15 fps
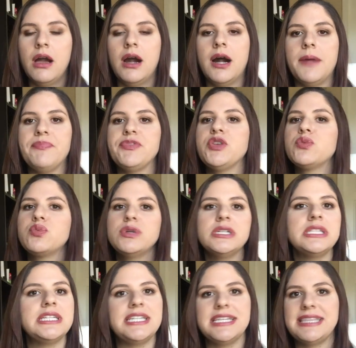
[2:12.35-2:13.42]
Um, you
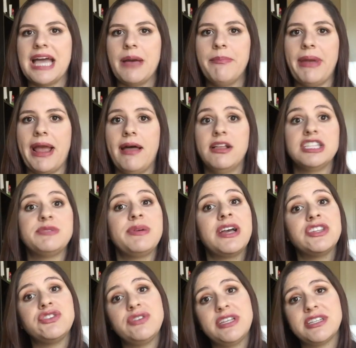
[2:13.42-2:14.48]
really need that balance
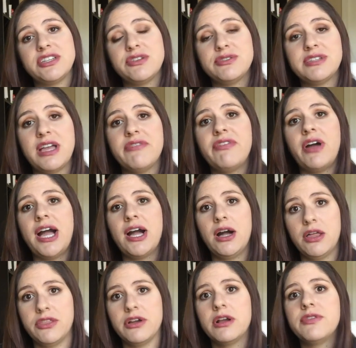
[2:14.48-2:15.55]
because you need to do stuff
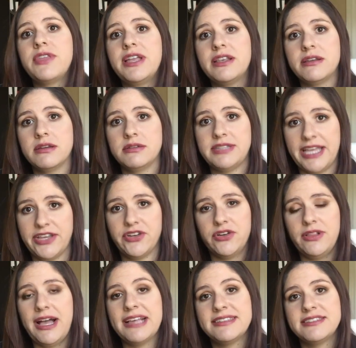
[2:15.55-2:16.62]
other than take your
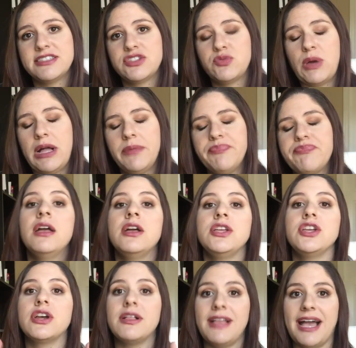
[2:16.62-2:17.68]
classes as well.
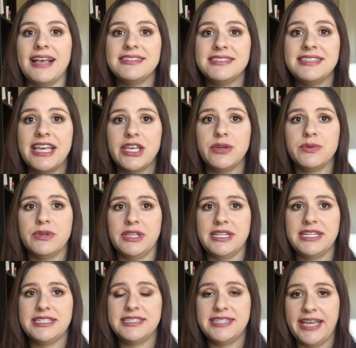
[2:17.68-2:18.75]
Your classes that you really
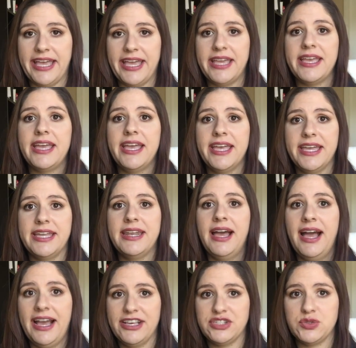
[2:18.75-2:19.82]
need to take in
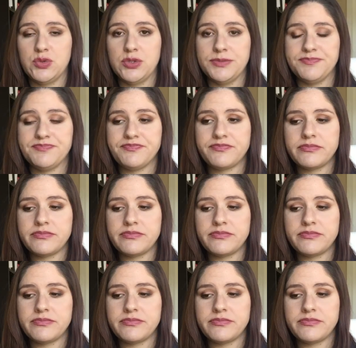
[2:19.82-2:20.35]
high school.